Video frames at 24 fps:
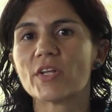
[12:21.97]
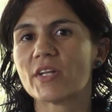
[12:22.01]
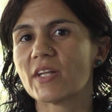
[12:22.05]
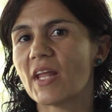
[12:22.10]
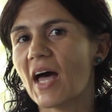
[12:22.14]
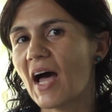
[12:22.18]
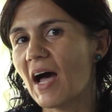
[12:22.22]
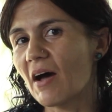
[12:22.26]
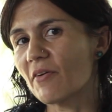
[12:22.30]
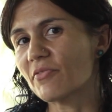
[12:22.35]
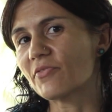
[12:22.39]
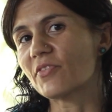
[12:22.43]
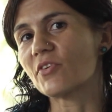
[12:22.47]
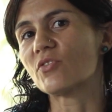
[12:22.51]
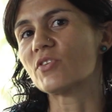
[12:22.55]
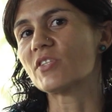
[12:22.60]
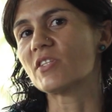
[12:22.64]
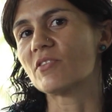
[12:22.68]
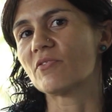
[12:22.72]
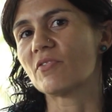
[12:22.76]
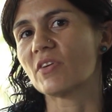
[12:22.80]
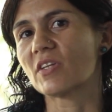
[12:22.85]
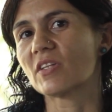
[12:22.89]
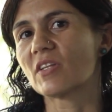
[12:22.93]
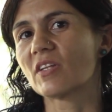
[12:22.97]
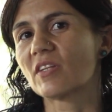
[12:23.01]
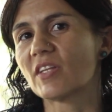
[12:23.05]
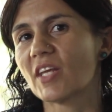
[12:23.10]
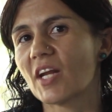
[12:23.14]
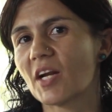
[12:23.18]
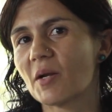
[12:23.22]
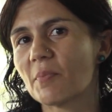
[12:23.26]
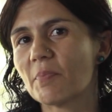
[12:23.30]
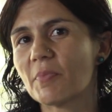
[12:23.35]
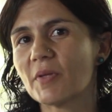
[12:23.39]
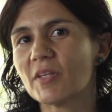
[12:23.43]
And after receiving the
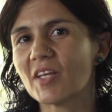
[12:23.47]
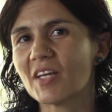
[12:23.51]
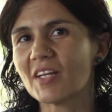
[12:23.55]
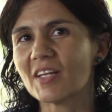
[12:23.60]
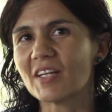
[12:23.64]
therapy, they